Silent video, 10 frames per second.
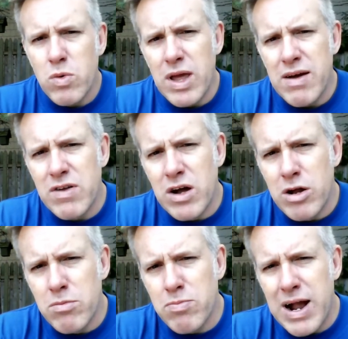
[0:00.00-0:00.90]
We have an
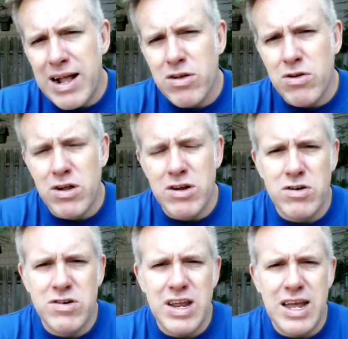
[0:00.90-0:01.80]
unpractical
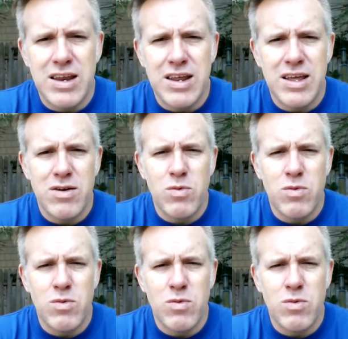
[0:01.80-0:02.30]
understanding.